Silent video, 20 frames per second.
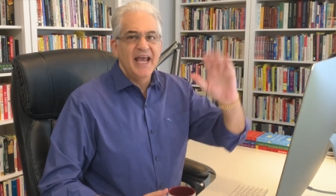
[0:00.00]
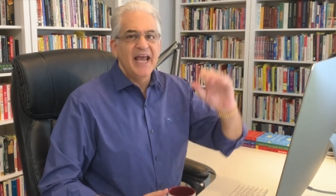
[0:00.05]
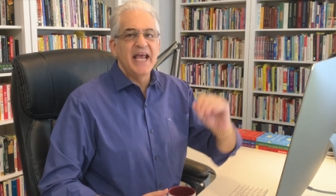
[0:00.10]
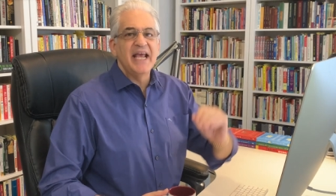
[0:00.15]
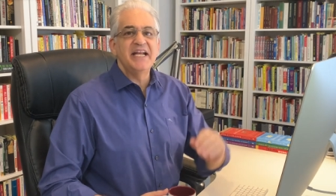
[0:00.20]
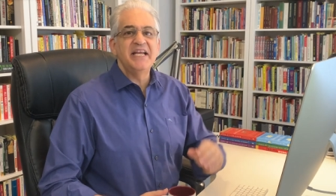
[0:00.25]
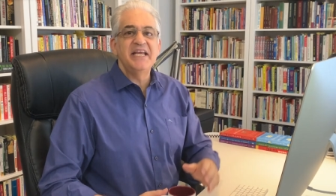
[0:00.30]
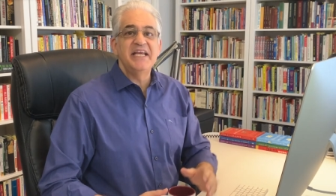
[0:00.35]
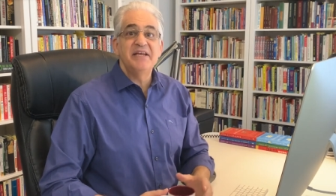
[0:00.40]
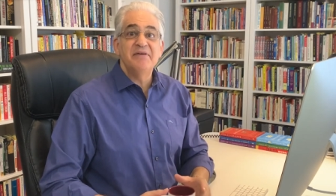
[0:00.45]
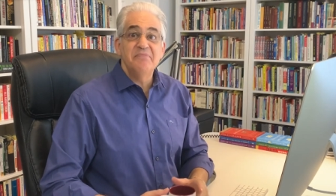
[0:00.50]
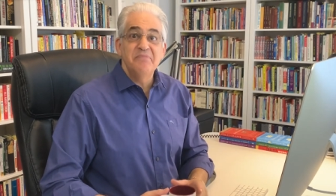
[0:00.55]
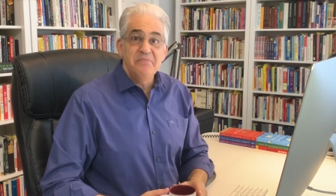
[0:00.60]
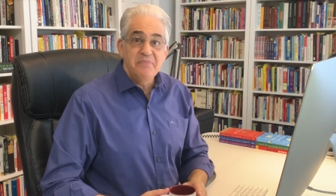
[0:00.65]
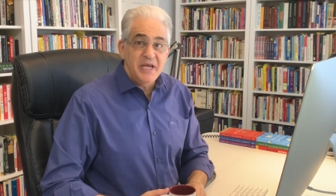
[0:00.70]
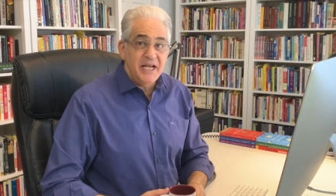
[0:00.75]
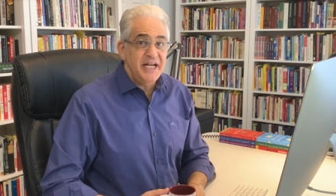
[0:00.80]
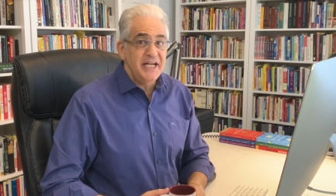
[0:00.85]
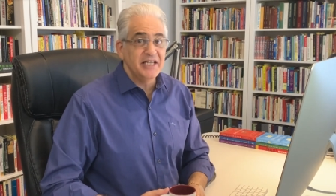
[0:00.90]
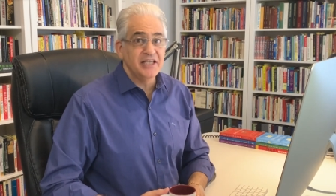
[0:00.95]
And he
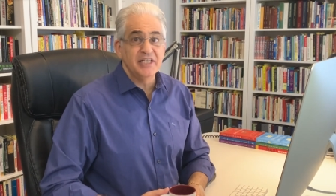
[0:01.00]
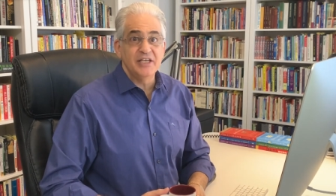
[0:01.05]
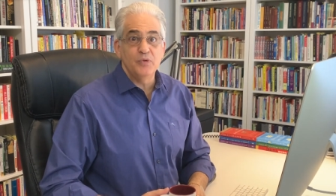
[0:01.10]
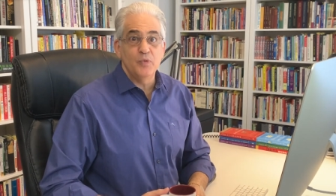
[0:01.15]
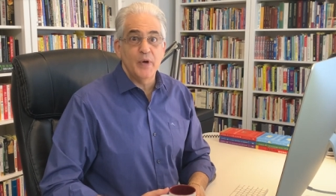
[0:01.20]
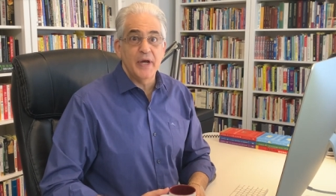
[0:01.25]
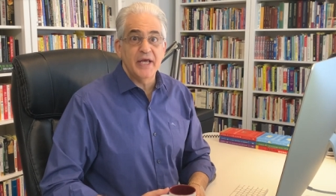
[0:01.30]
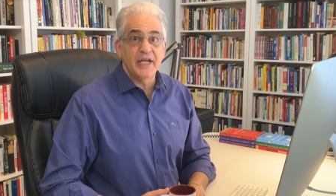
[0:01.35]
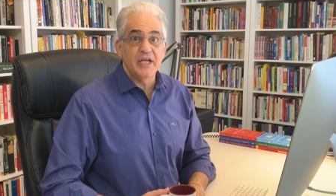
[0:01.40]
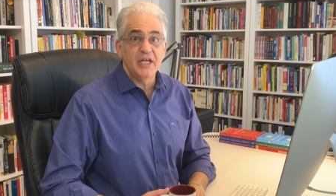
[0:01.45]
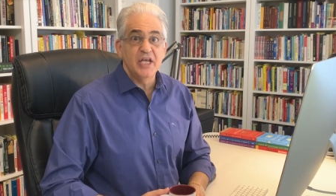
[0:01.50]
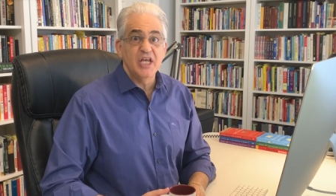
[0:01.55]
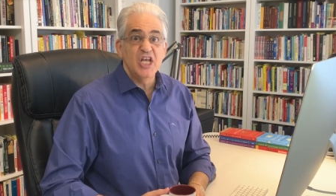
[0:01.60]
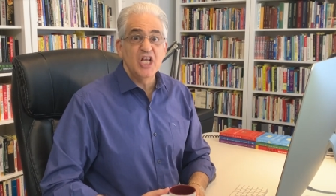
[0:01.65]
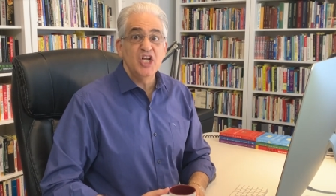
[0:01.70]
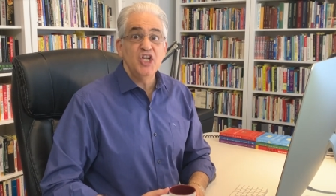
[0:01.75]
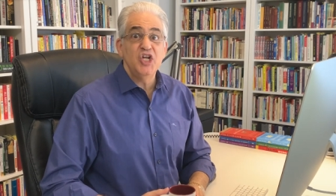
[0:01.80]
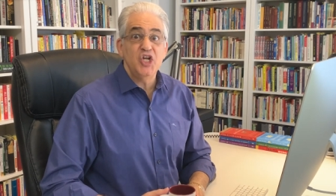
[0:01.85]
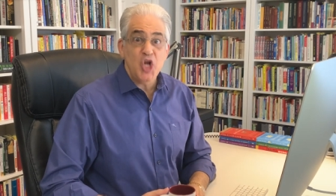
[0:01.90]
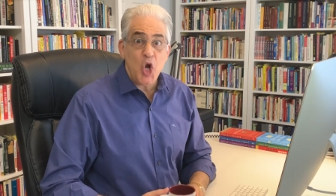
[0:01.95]
immediately went,
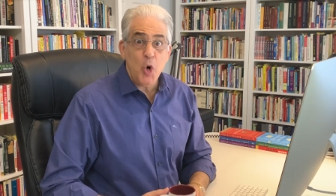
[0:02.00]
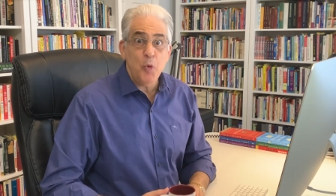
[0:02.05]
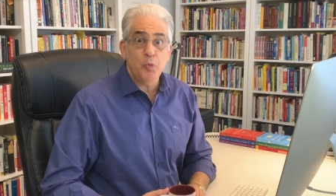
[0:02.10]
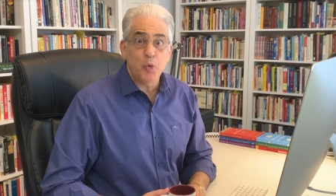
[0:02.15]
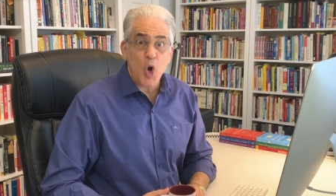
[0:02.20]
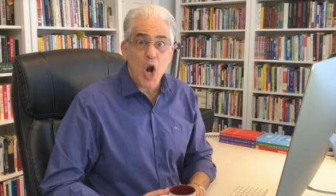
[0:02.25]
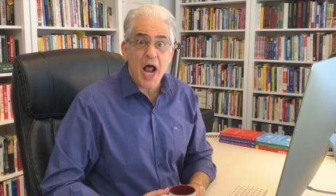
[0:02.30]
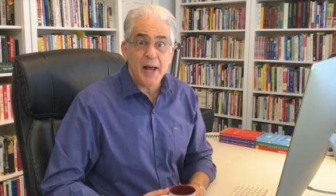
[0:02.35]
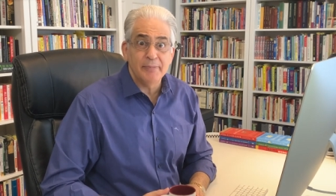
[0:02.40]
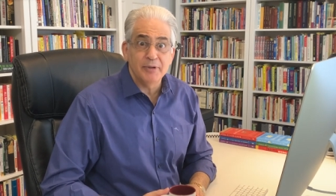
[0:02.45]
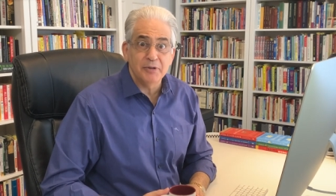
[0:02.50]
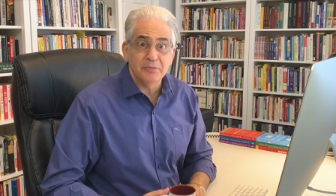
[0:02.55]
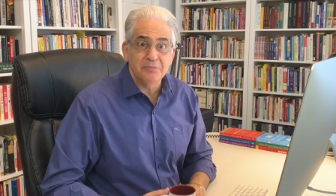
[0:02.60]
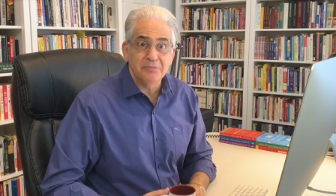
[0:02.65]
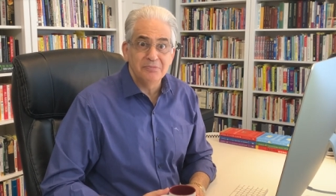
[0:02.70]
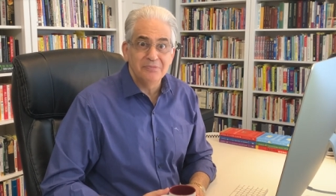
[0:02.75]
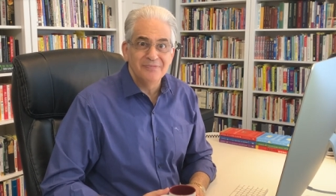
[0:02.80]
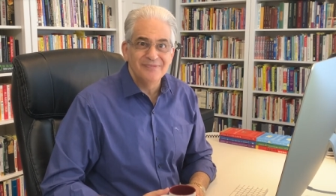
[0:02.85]
no problem.